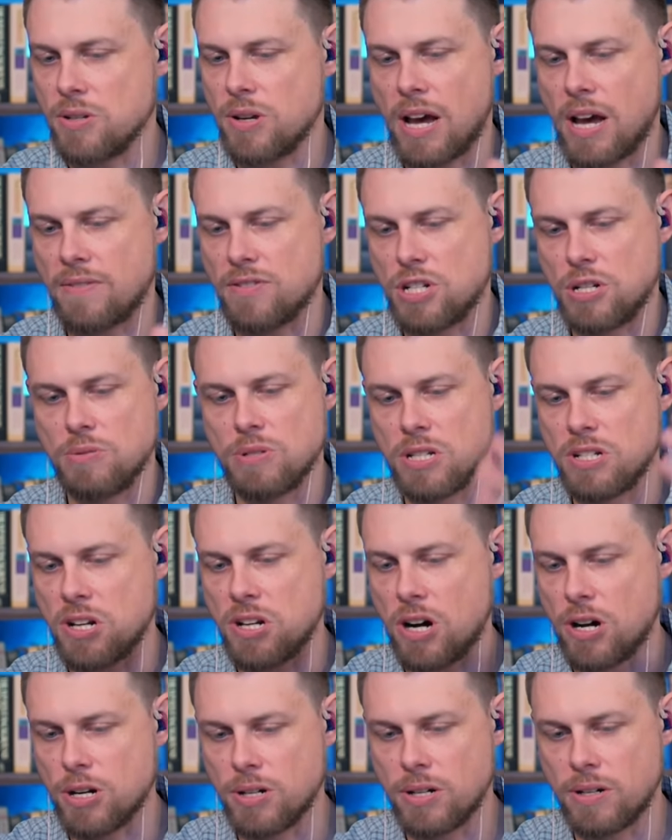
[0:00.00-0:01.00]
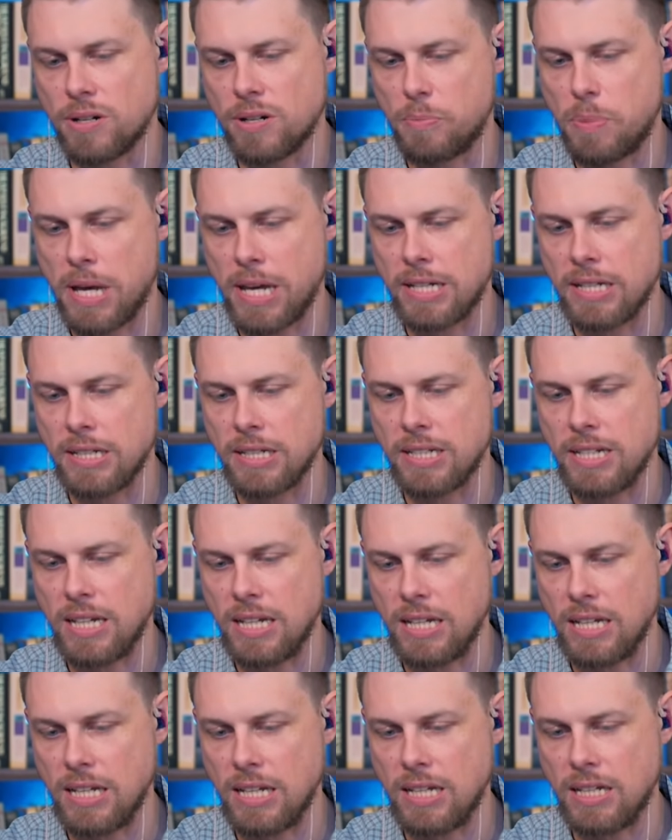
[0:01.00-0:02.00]
have, she was the daughter of a pagan
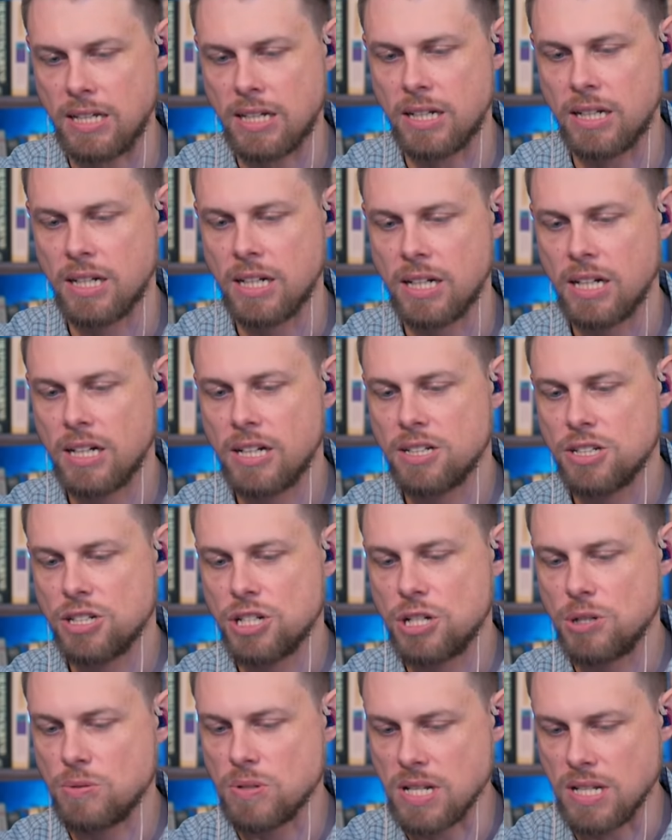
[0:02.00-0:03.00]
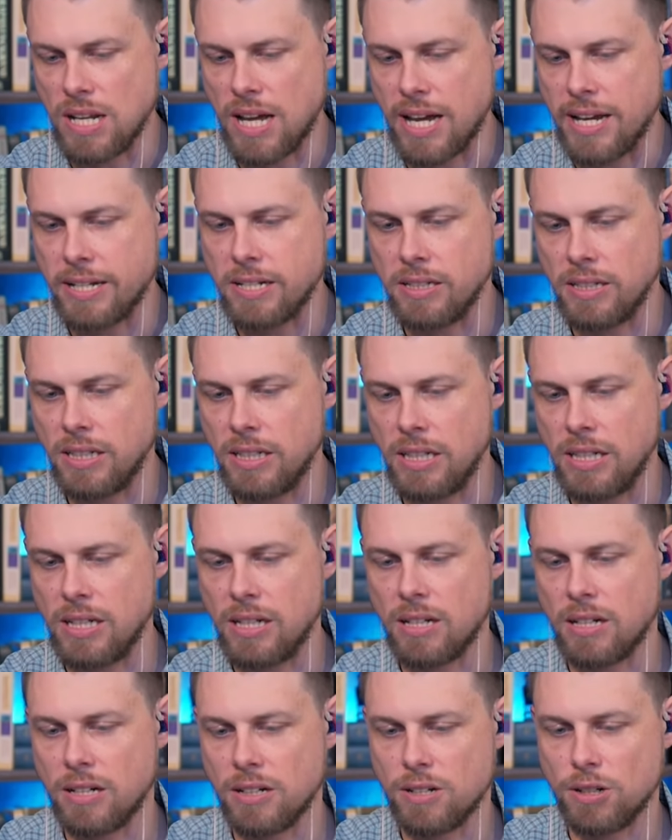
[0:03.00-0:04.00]
king. She was
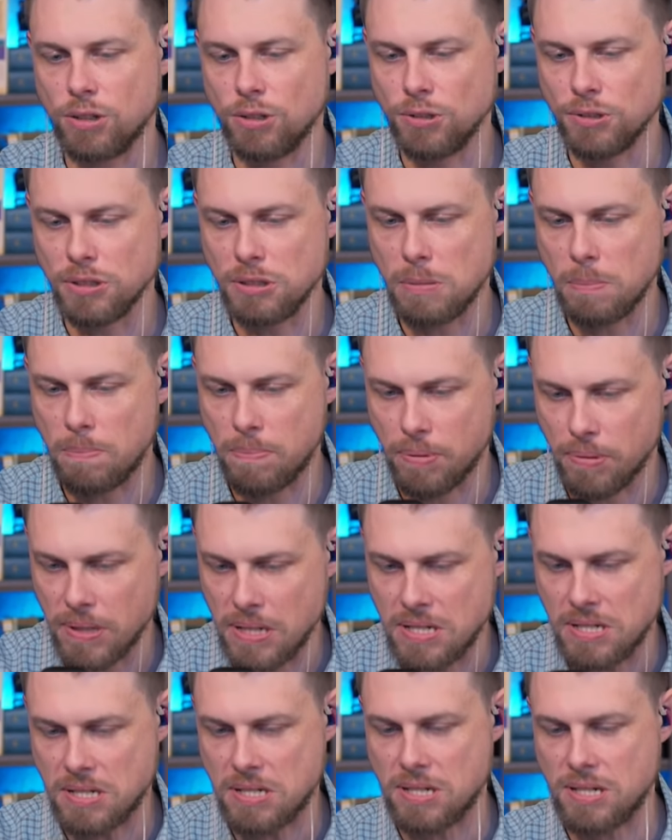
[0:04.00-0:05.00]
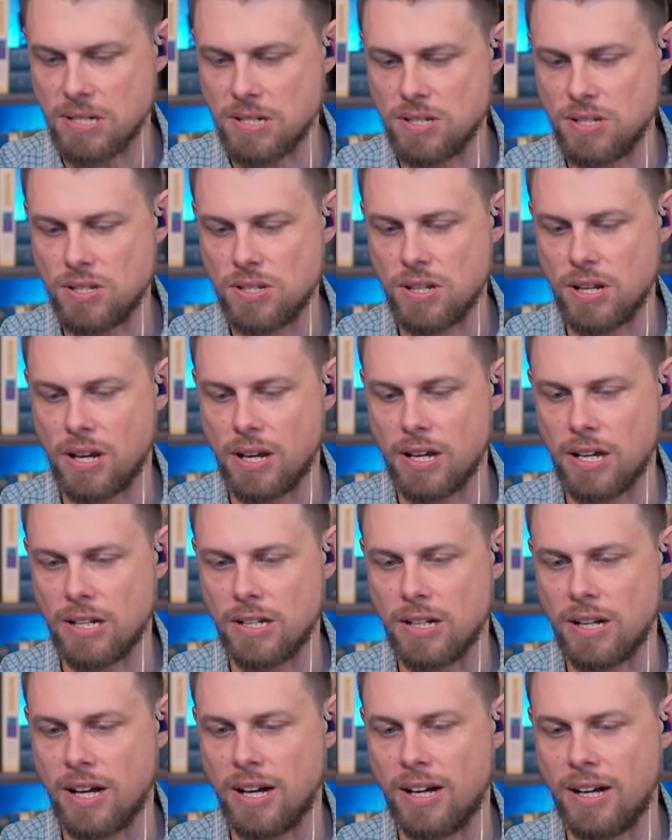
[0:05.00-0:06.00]
likely a cult priestess.
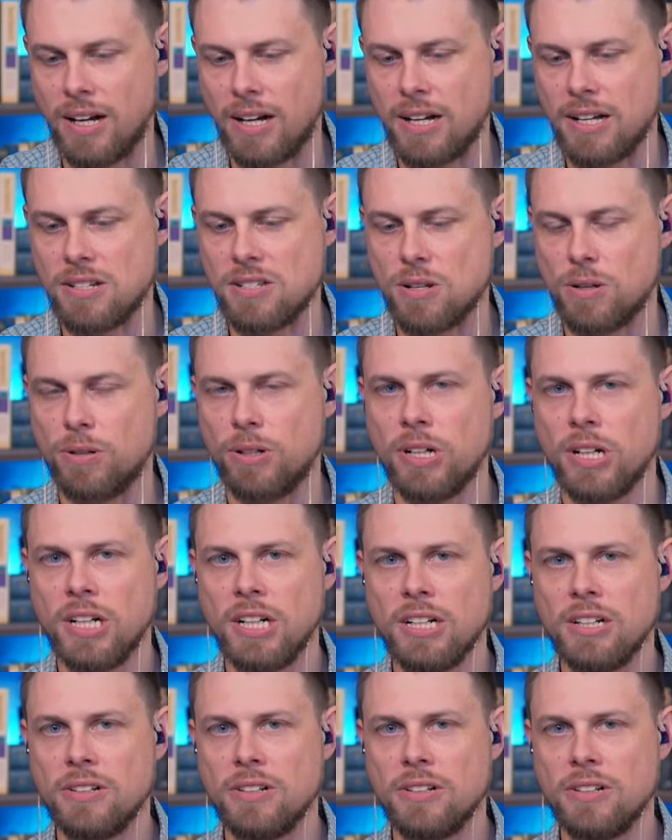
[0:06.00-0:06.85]
And so